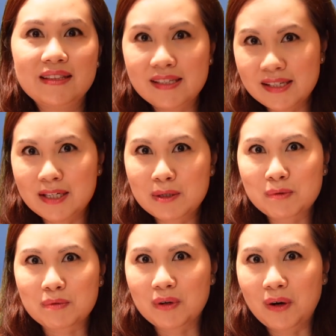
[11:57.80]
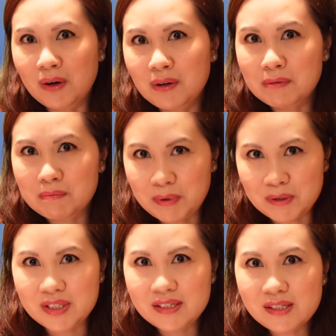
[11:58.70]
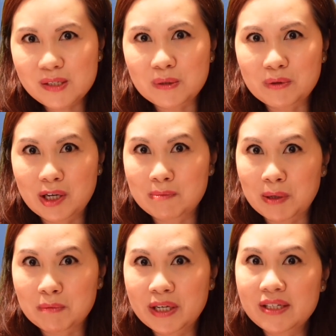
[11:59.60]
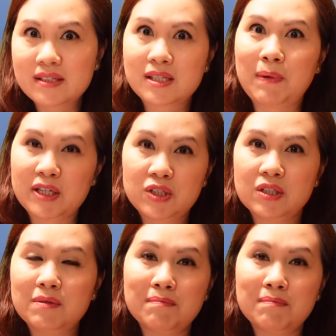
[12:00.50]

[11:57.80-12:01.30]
These items were all purchased to commemorate special